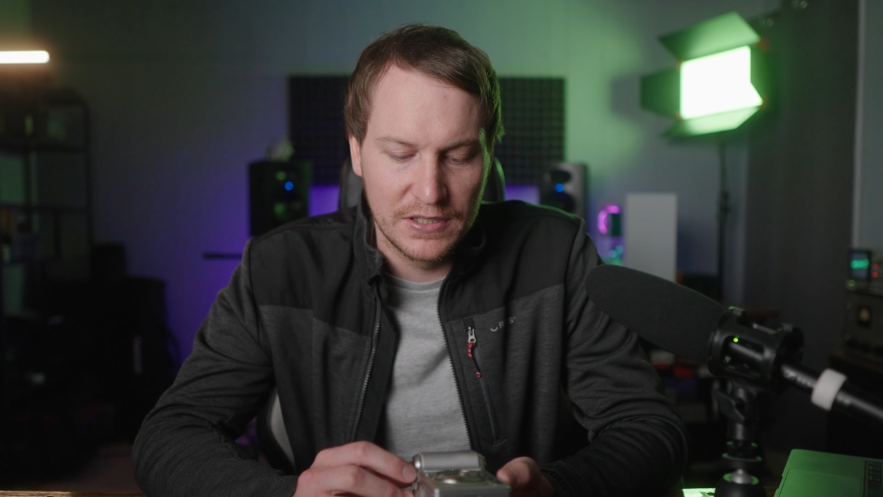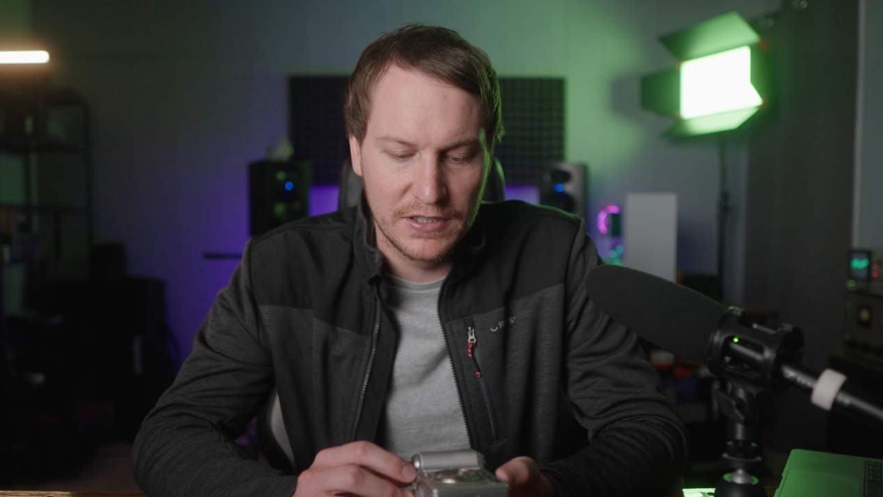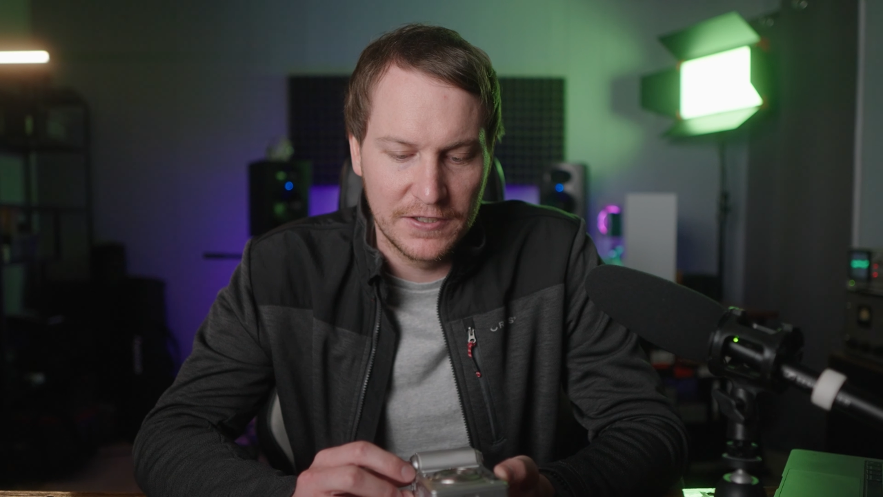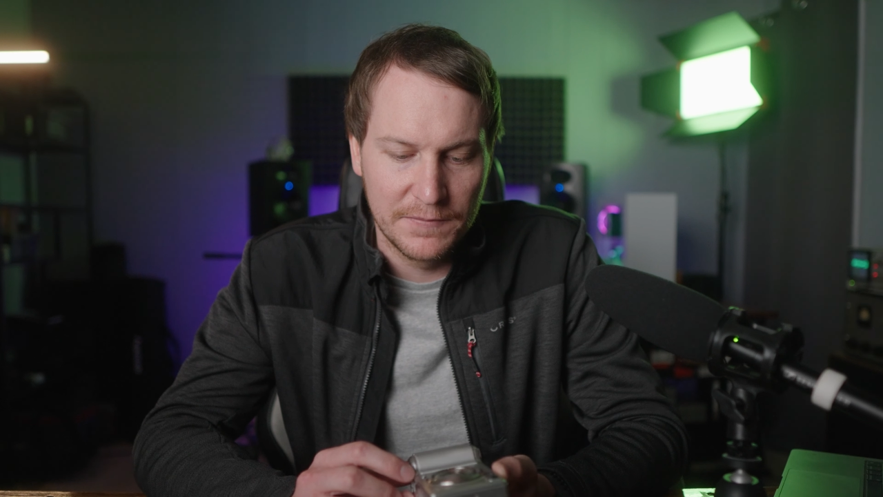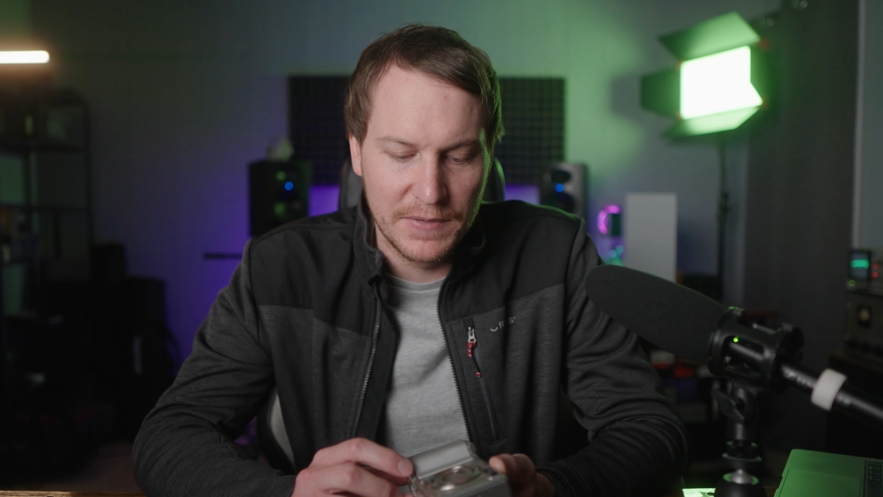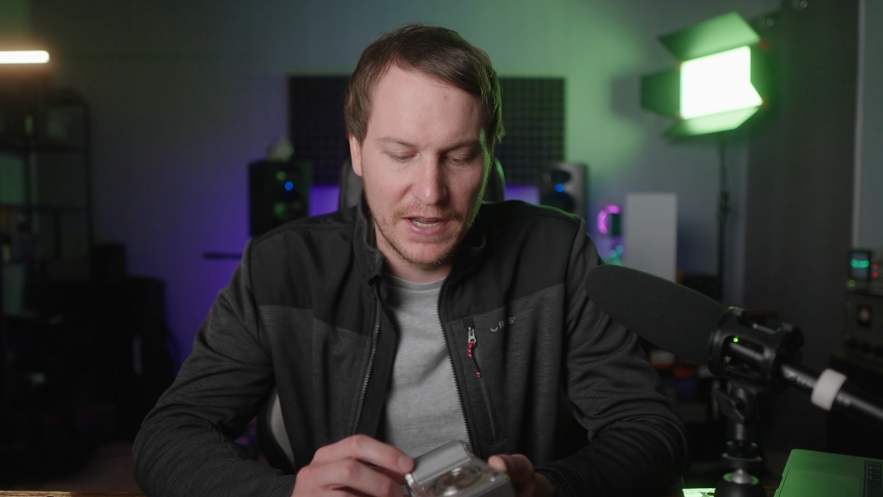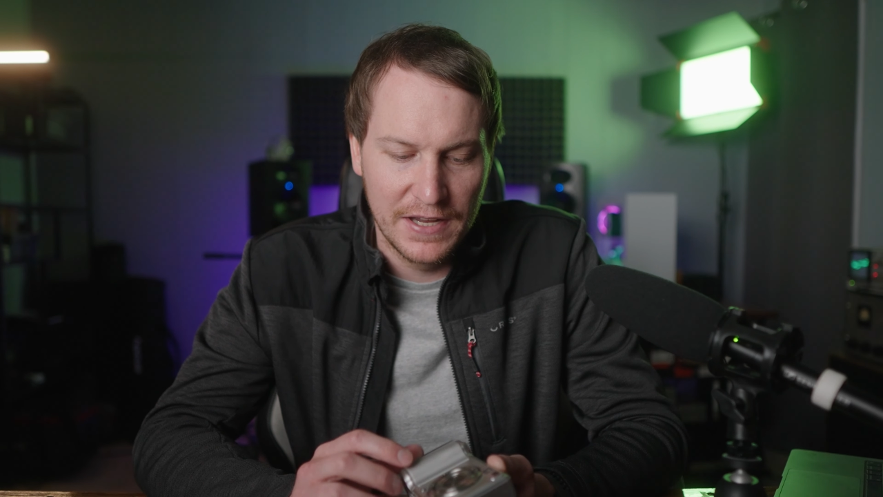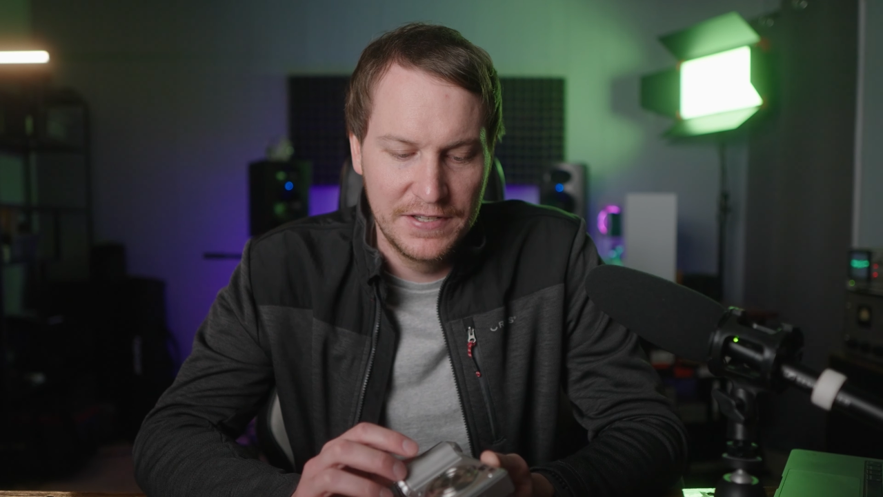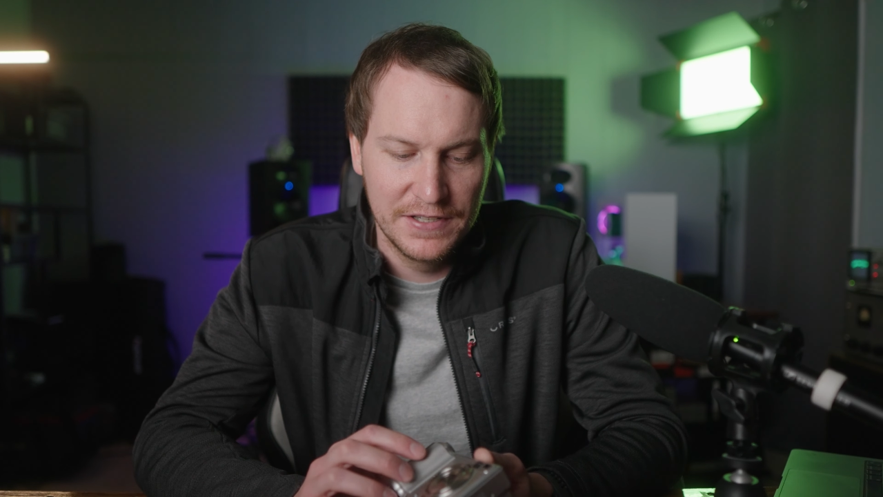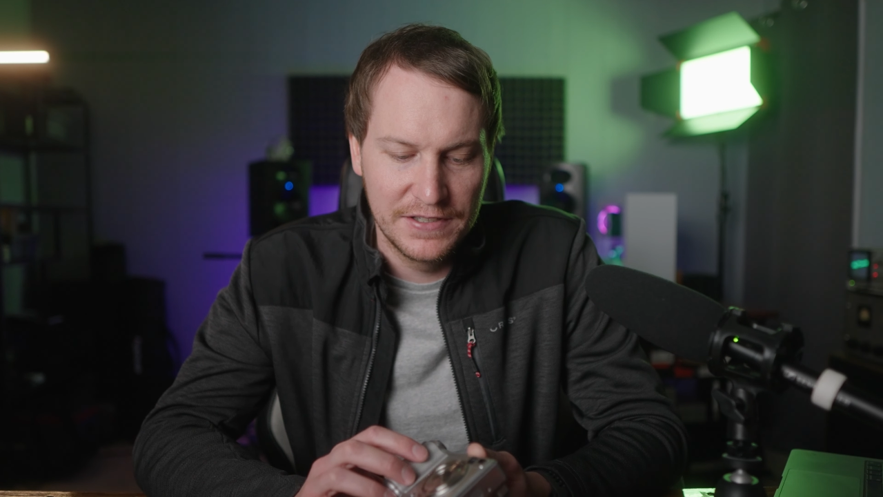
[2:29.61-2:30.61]

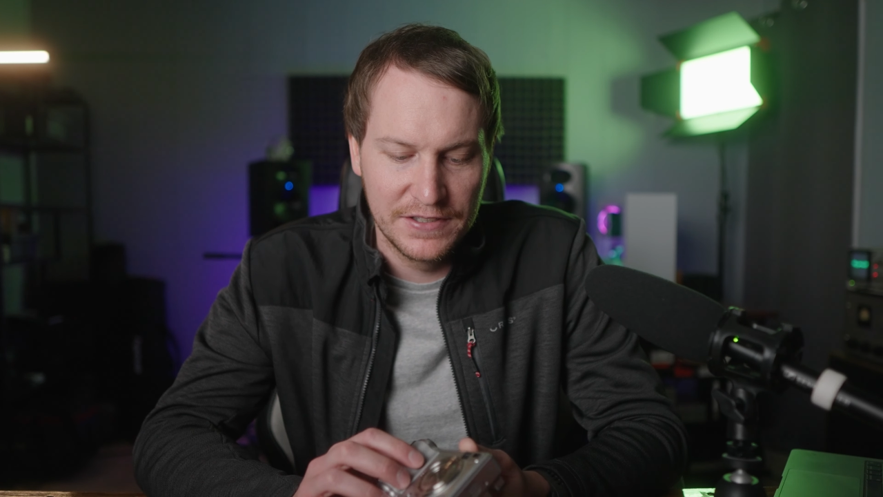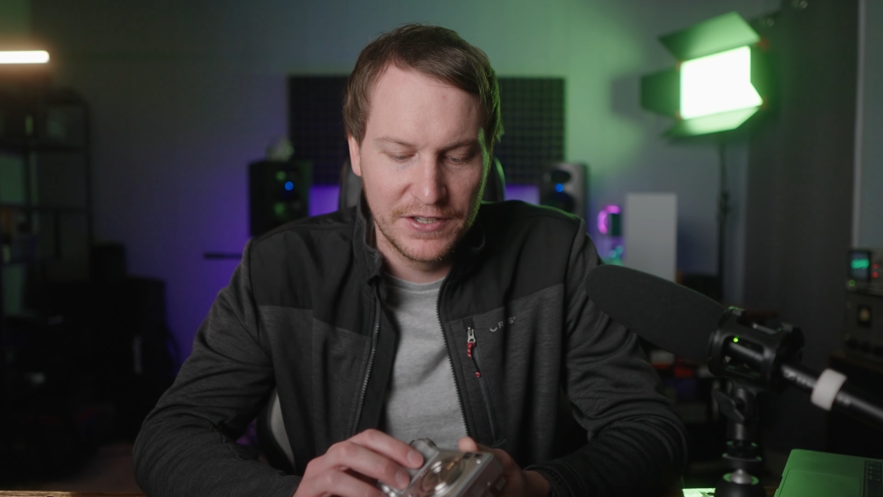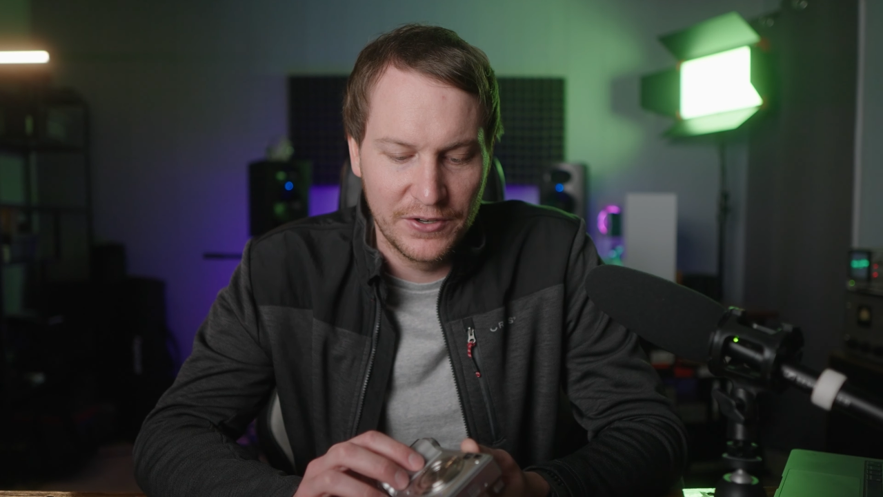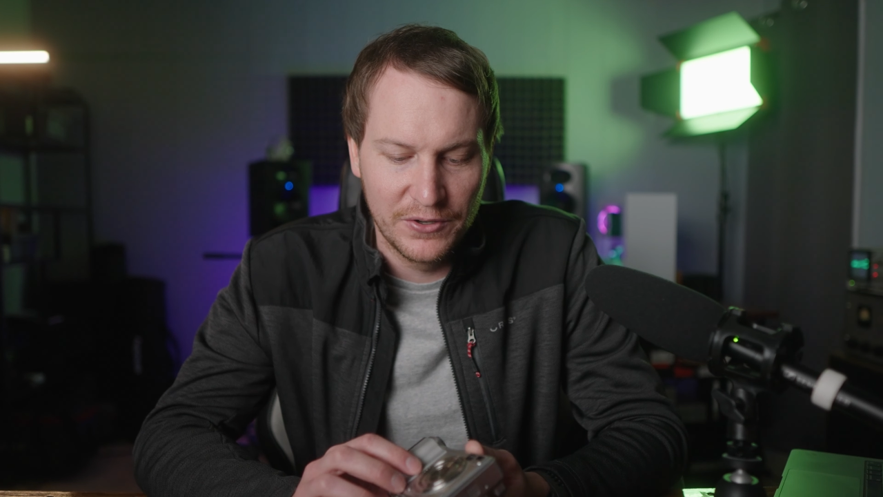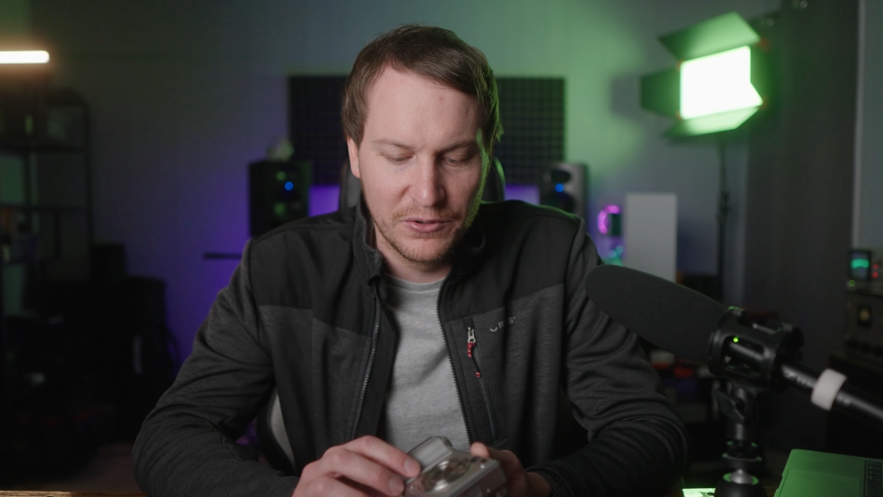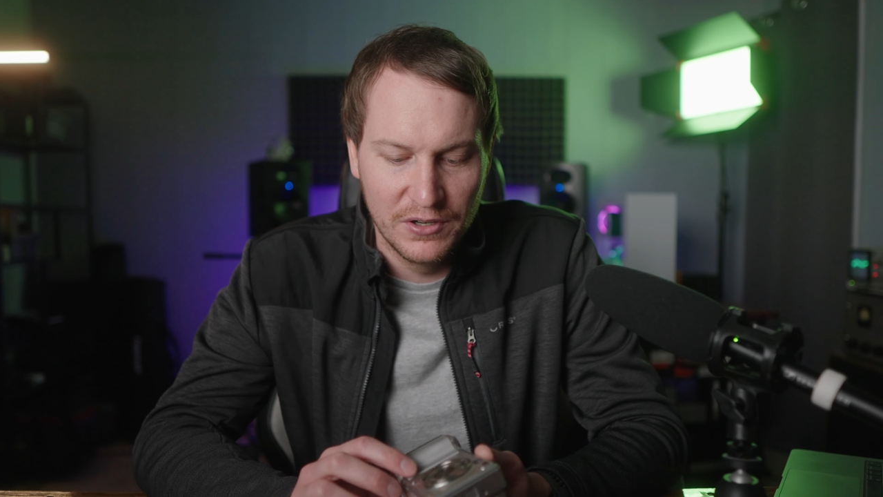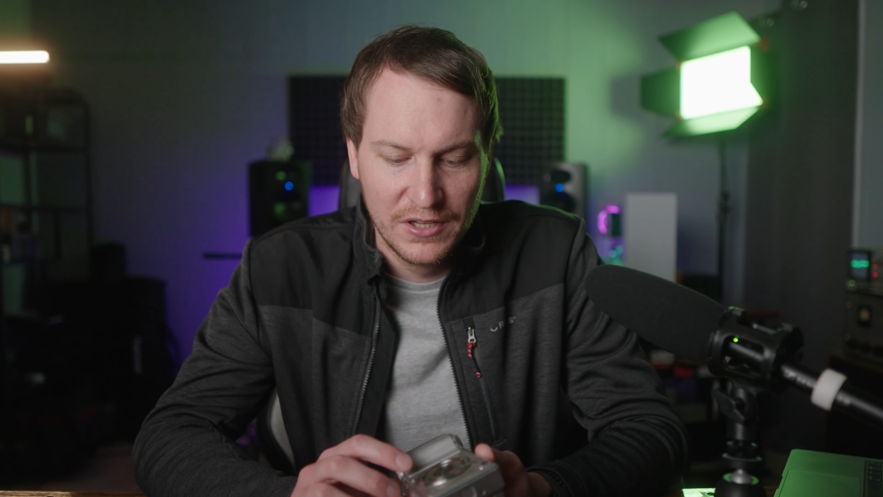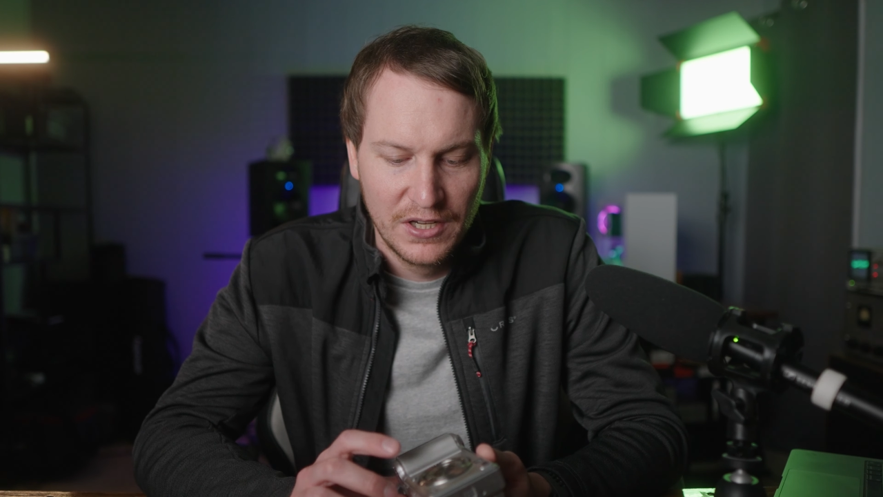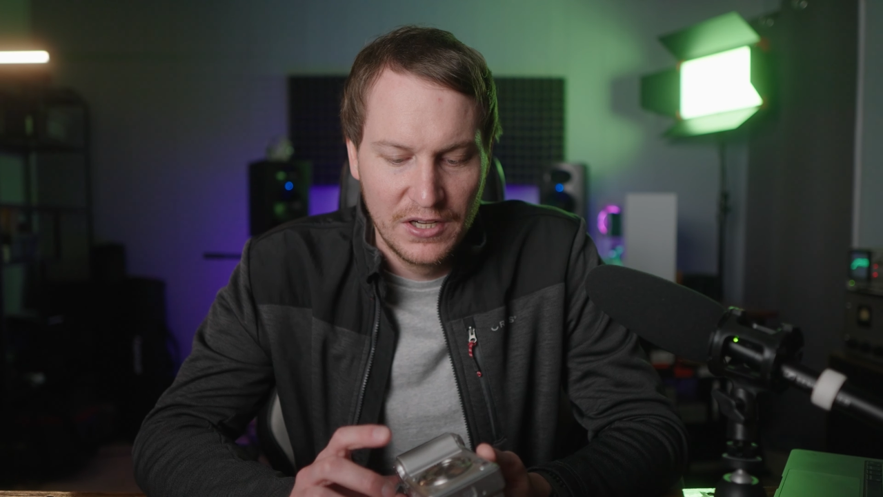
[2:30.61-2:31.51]
I didn't know